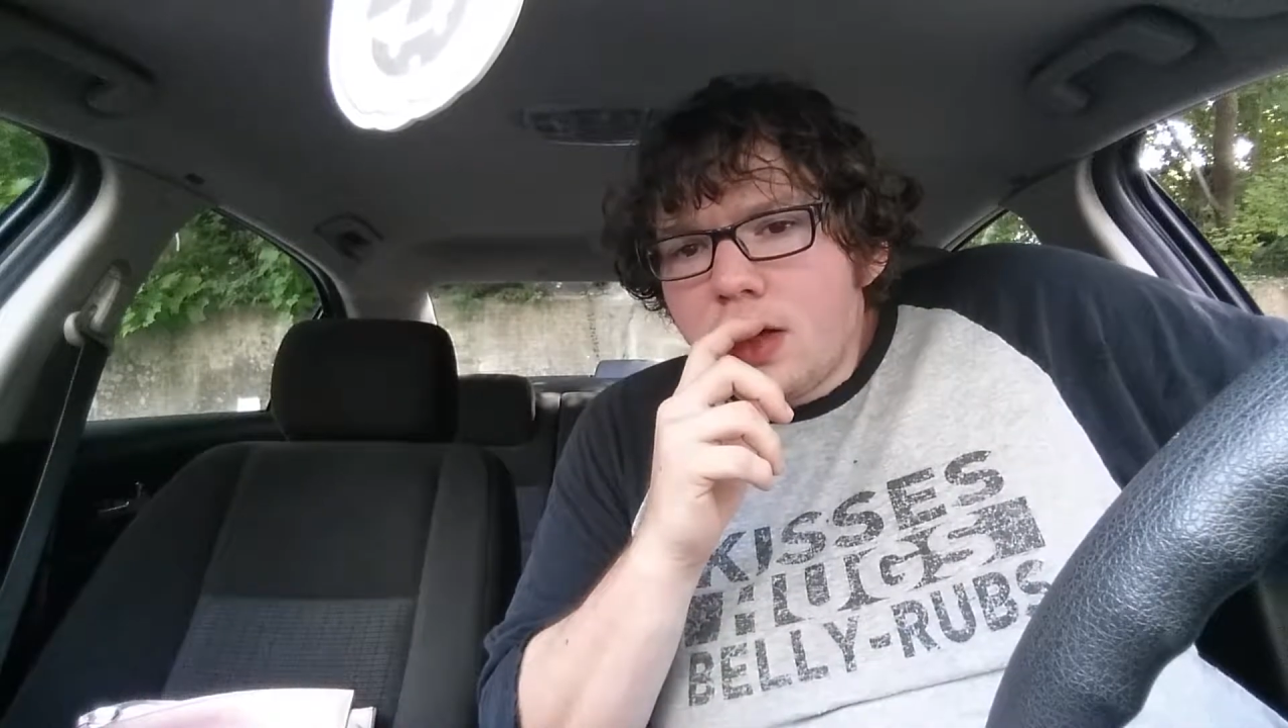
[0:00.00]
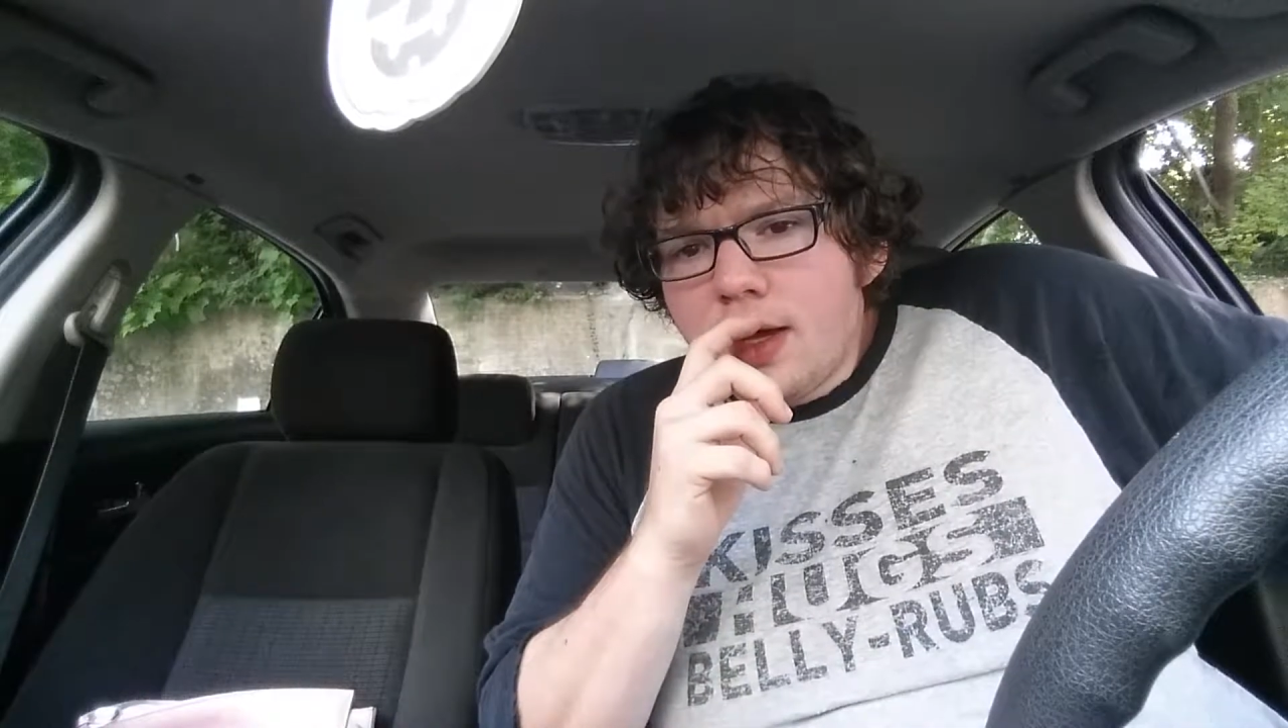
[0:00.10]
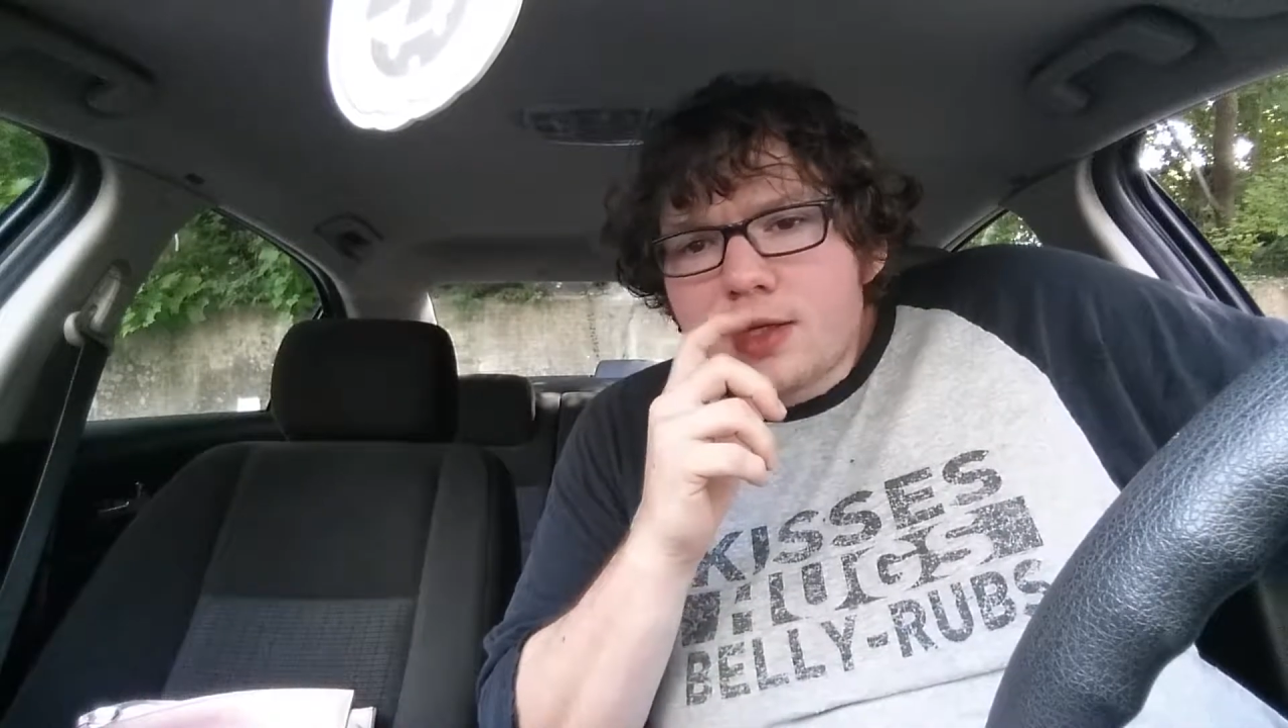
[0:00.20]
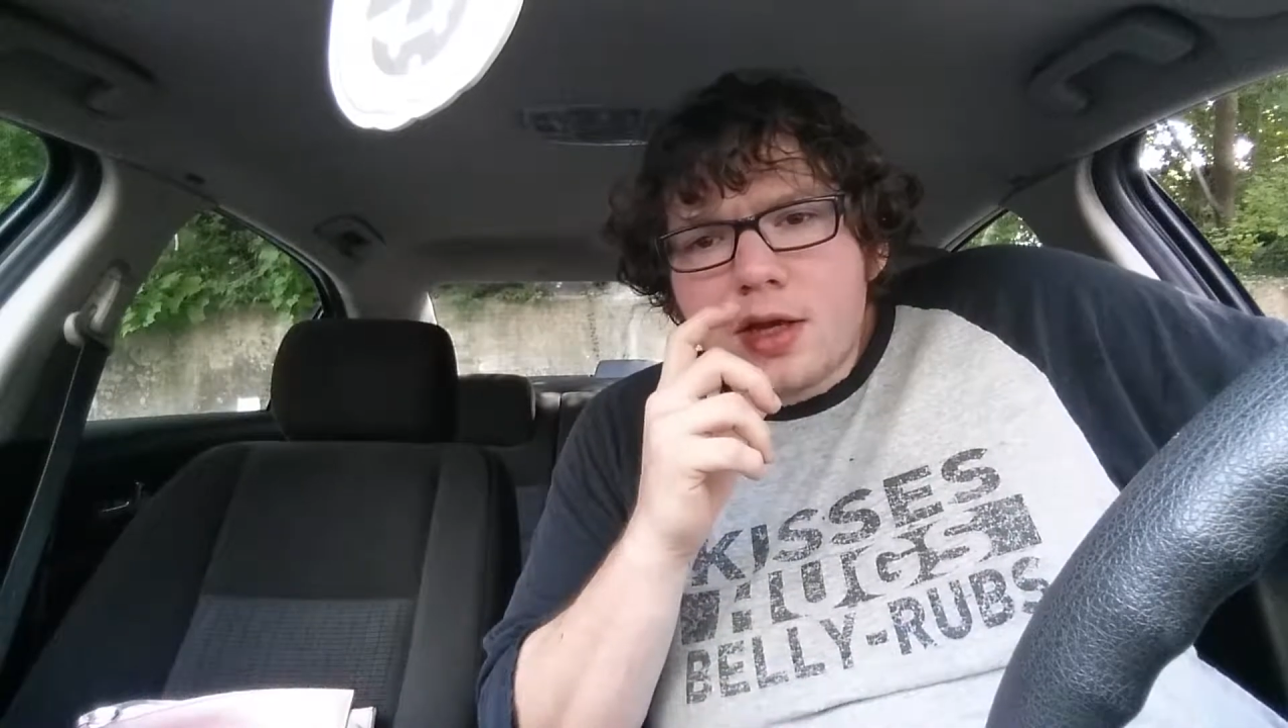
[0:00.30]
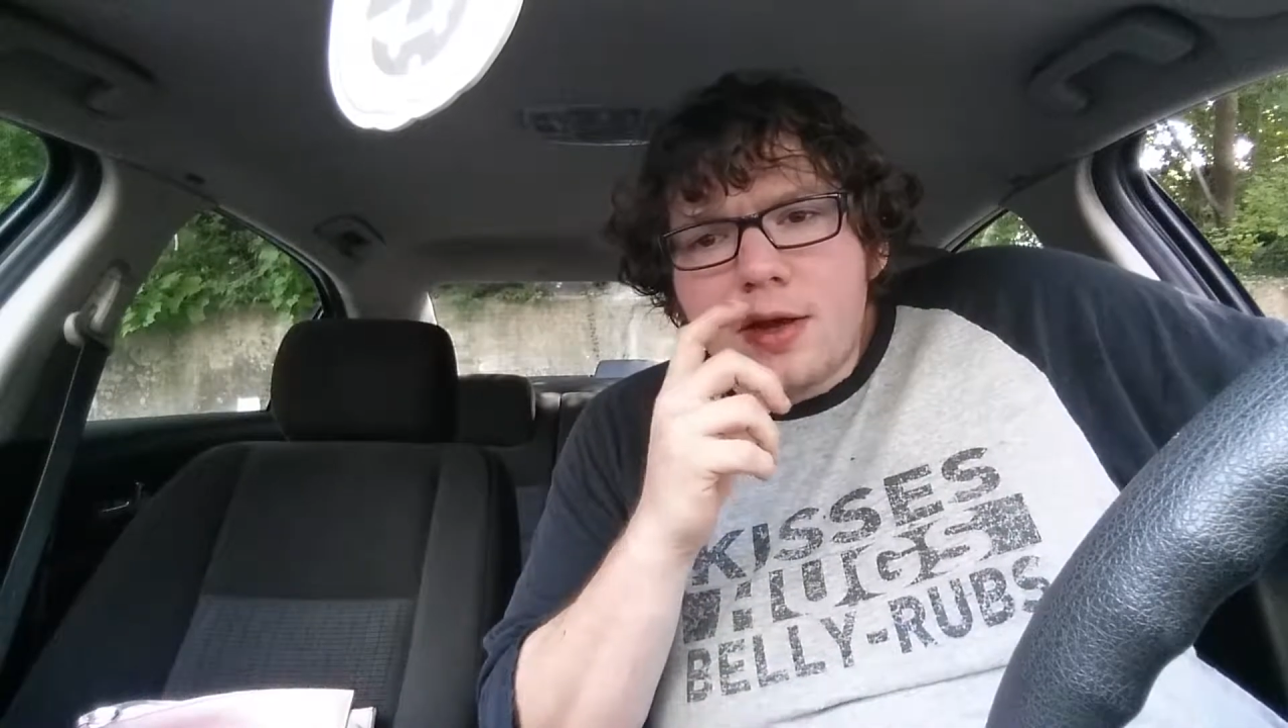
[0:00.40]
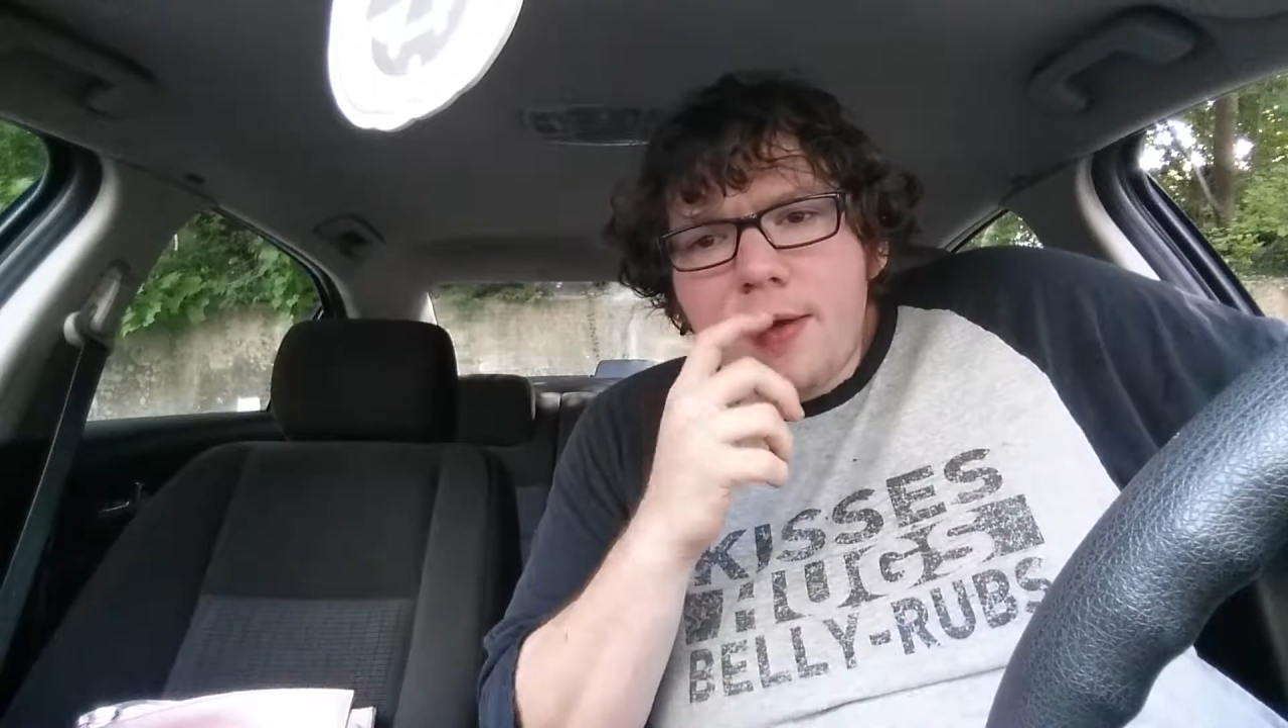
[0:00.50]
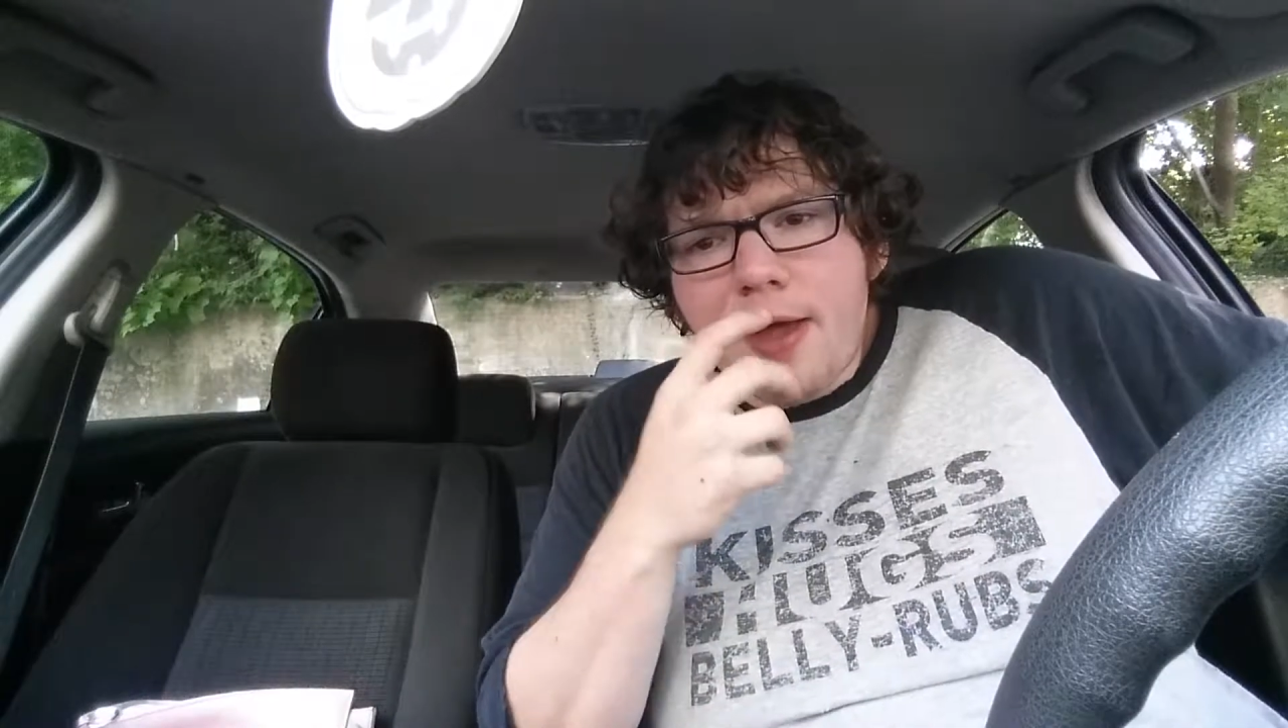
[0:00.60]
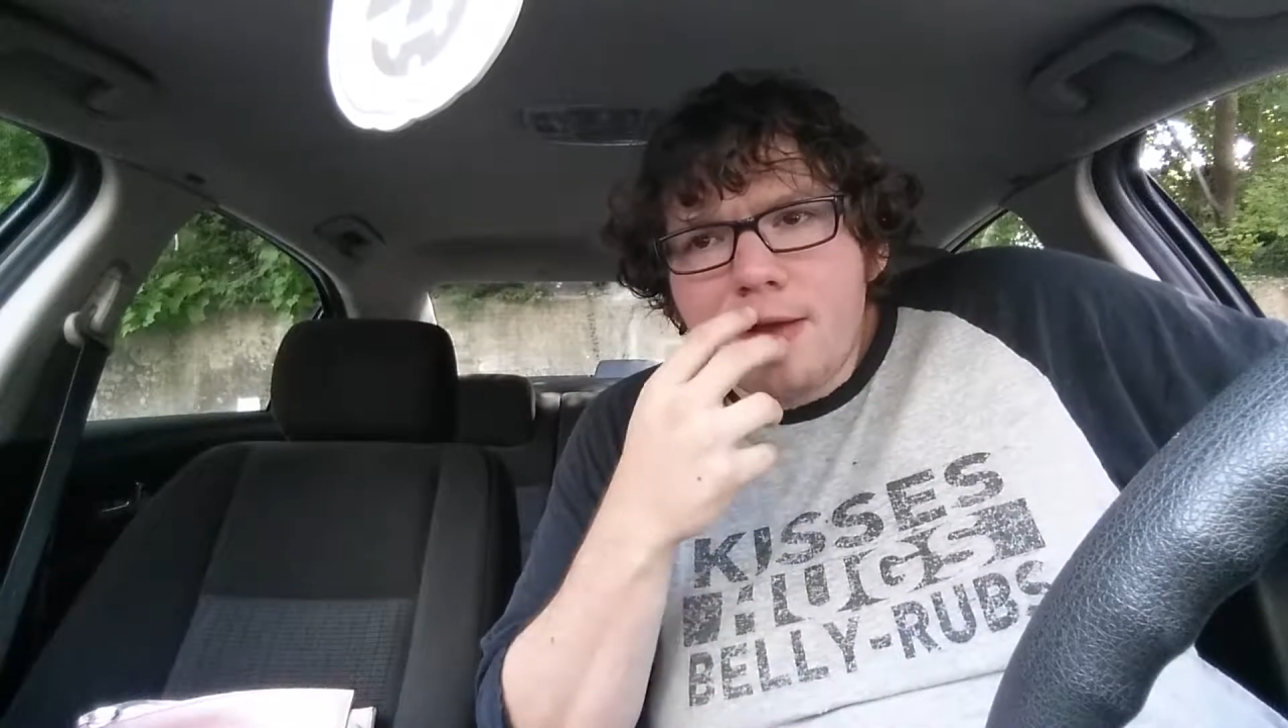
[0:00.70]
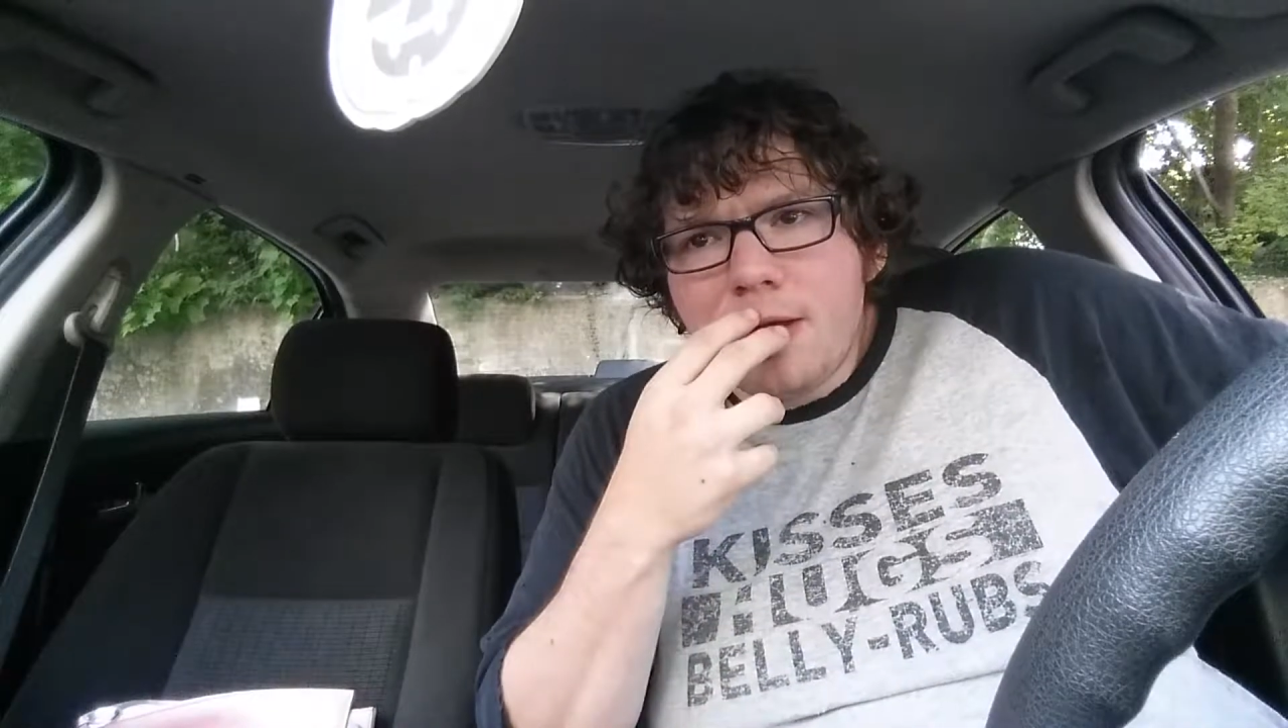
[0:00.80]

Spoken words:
it's good.